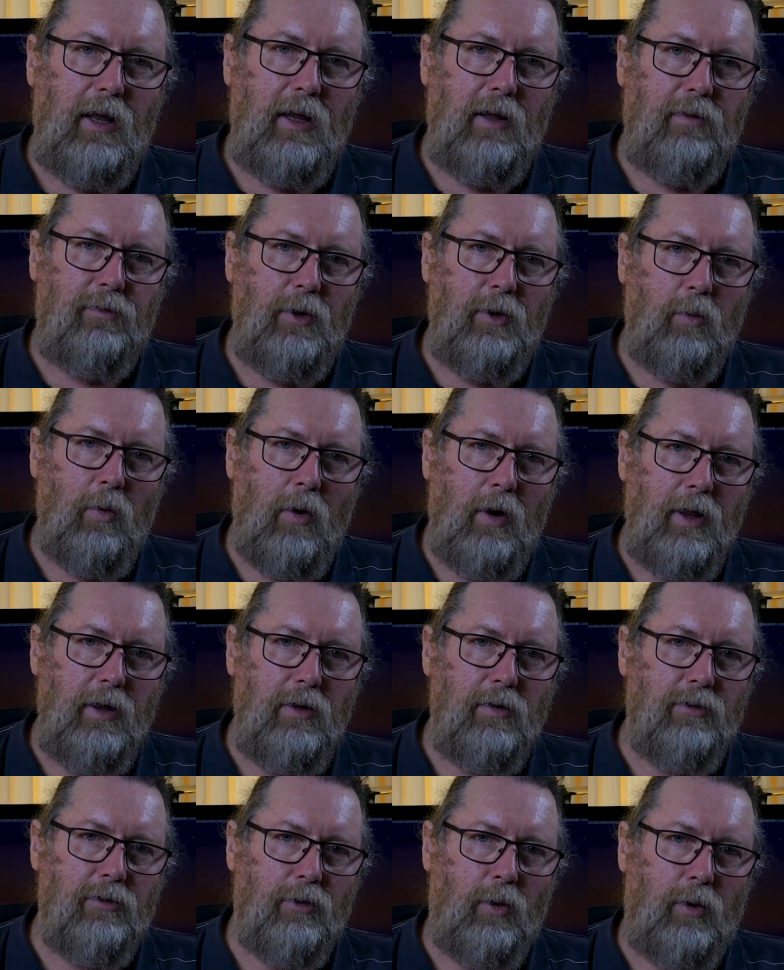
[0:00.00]
If you want to
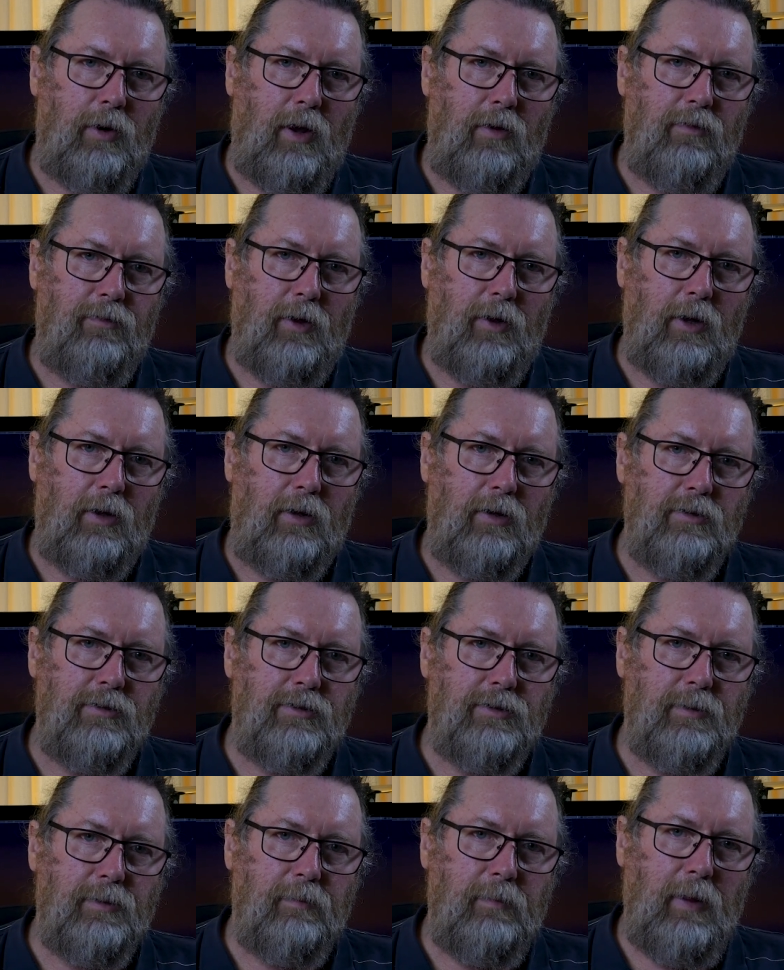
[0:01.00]
use
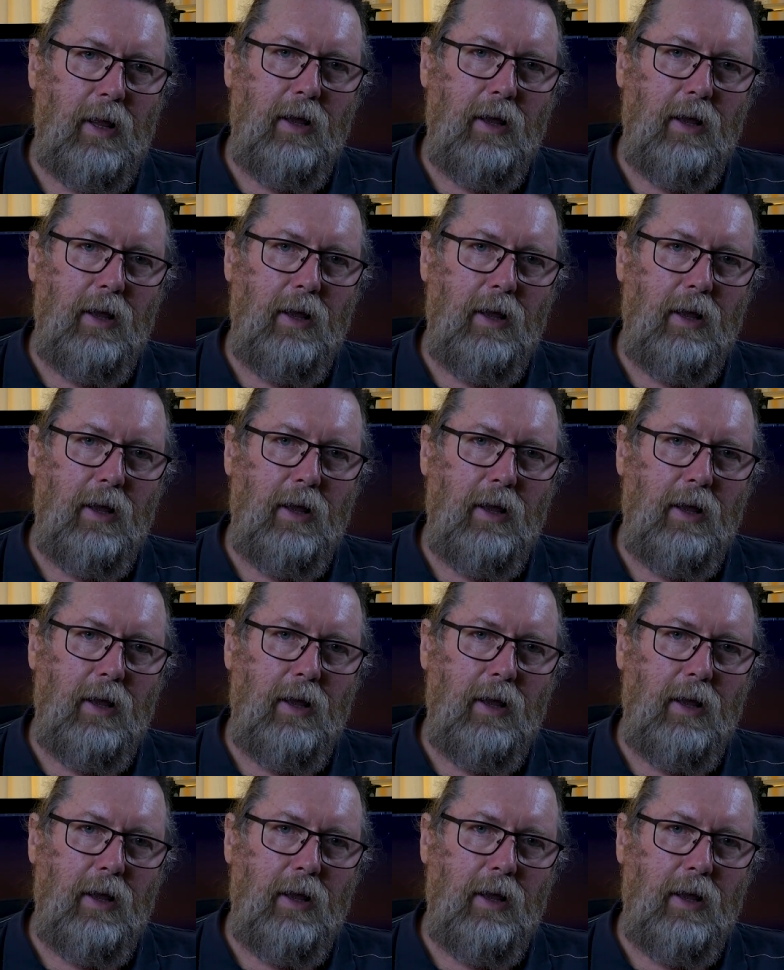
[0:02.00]
autofocus,